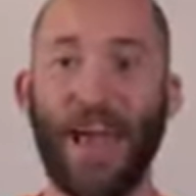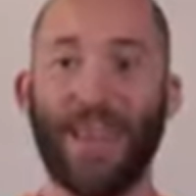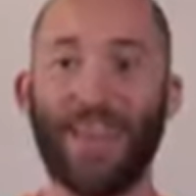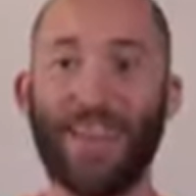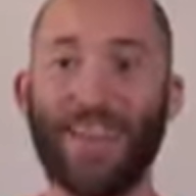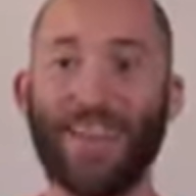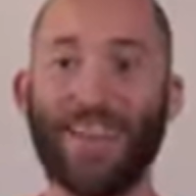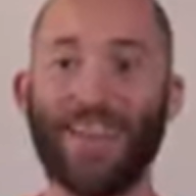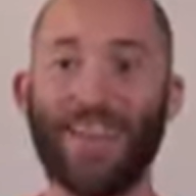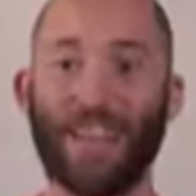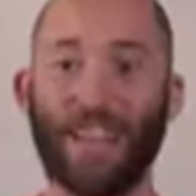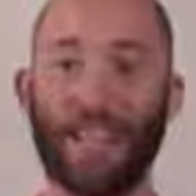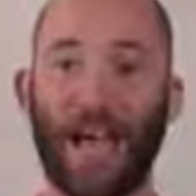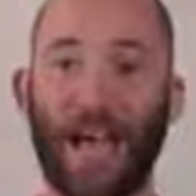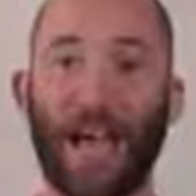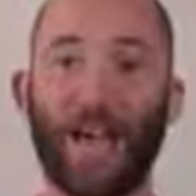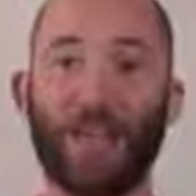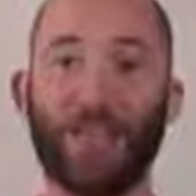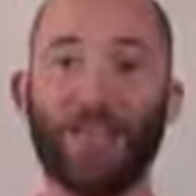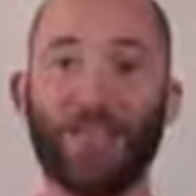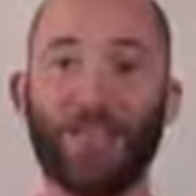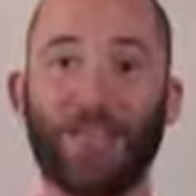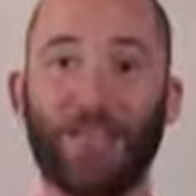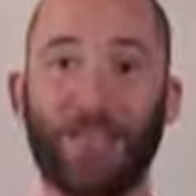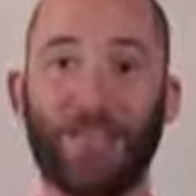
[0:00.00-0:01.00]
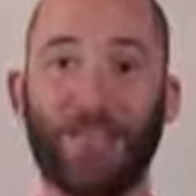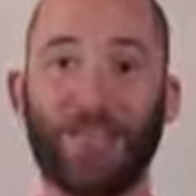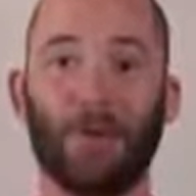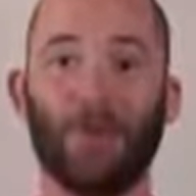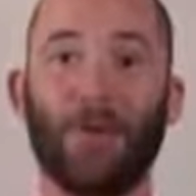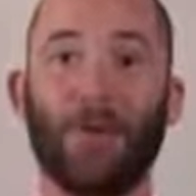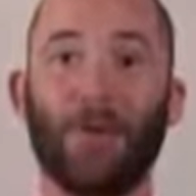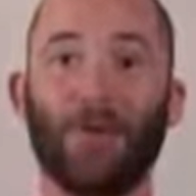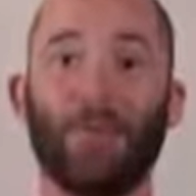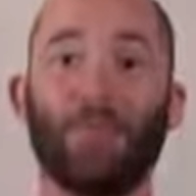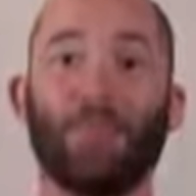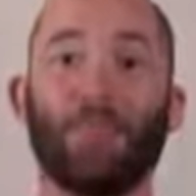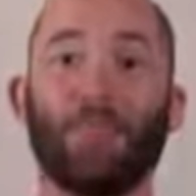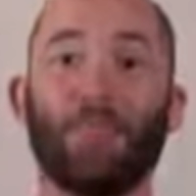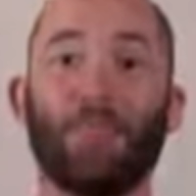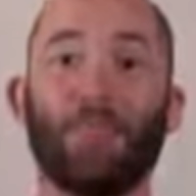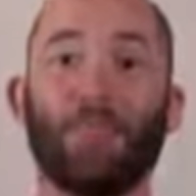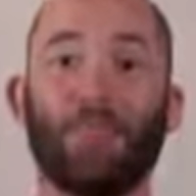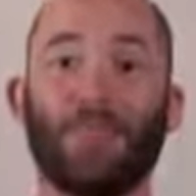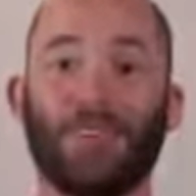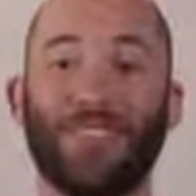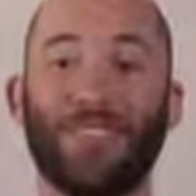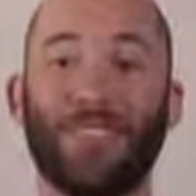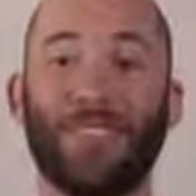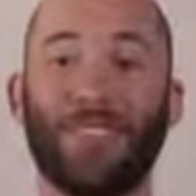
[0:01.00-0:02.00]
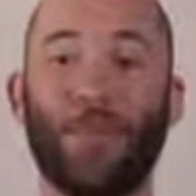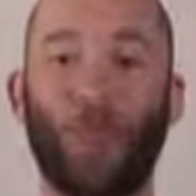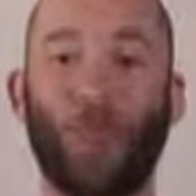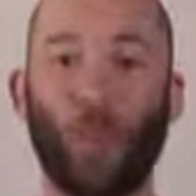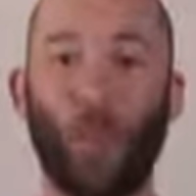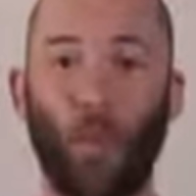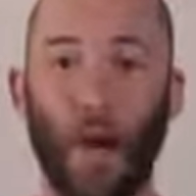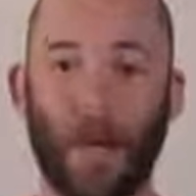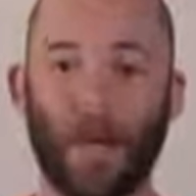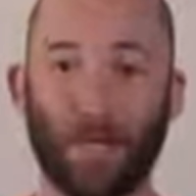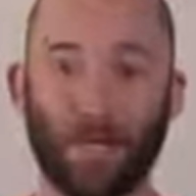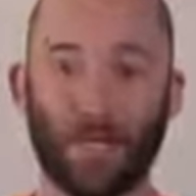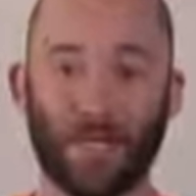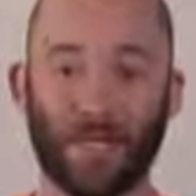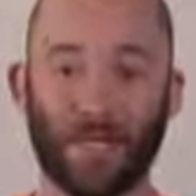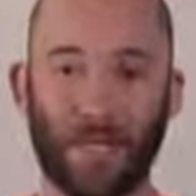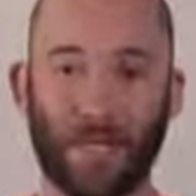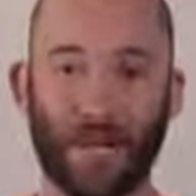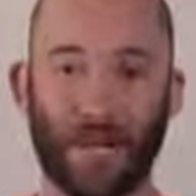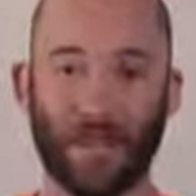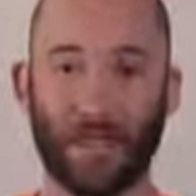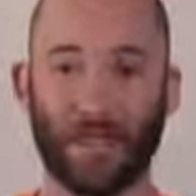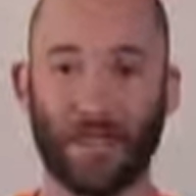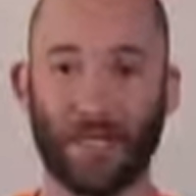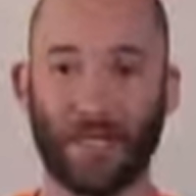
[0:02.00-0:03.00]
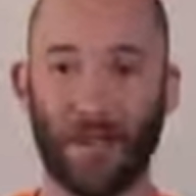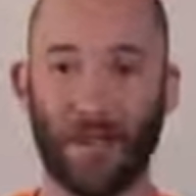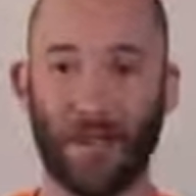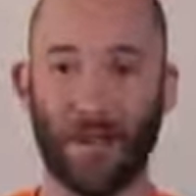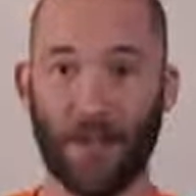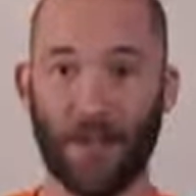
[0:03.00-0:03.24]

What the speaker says: that allows that computer to present websites